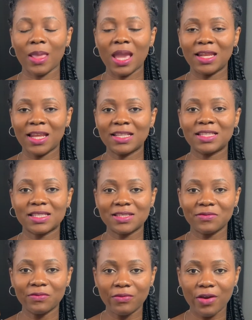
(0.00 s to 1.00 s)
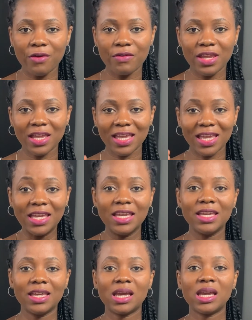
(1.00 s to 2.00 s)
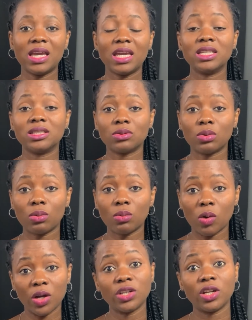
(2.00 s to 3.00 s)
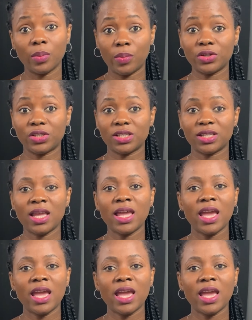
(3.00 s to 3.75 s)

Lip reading: And that is very key in working on a budget.